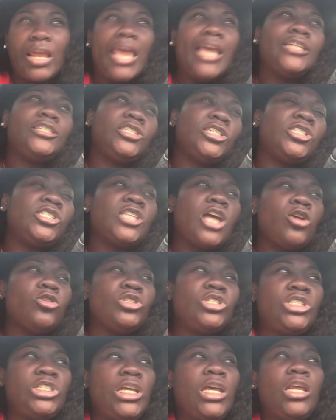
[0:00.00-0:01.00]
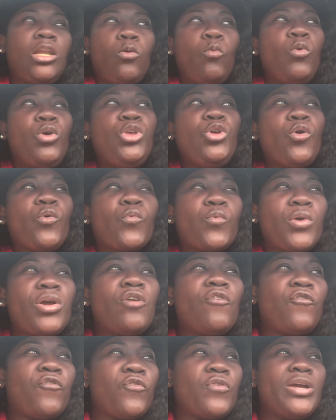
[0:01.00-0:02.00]
it's just certain shit when you're
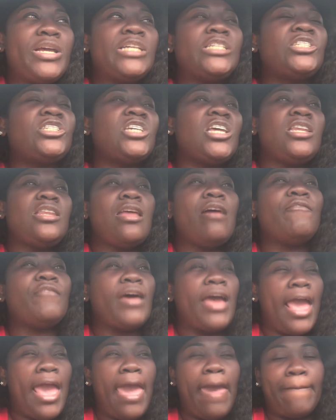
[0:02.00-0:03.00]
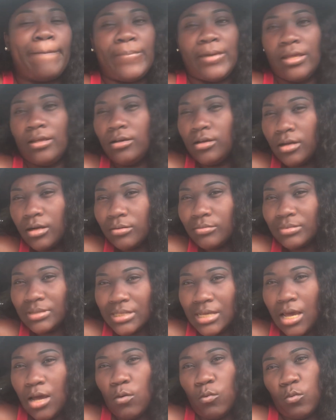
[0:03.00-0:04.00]
real friends should never happen. You know what I'm
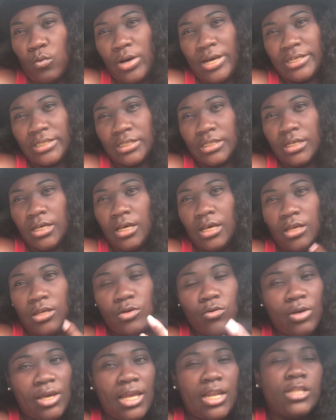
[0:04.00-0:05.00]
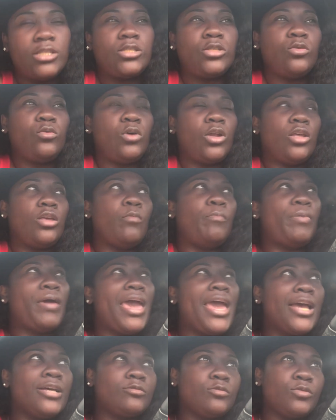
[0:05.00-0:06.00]
saying? Once you get into it, or you
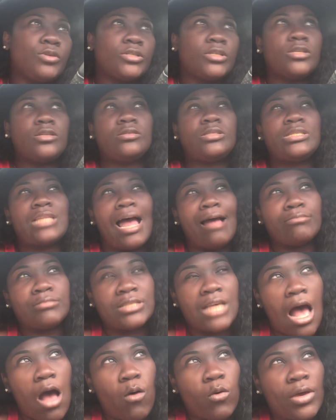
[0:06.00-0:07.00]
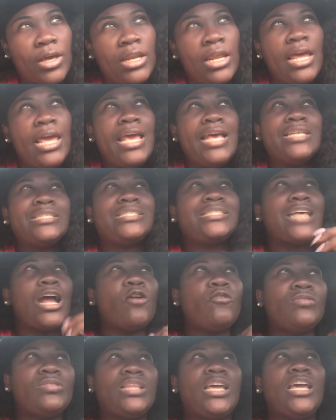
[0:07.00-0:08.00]
pass words, or you stop talking. Certain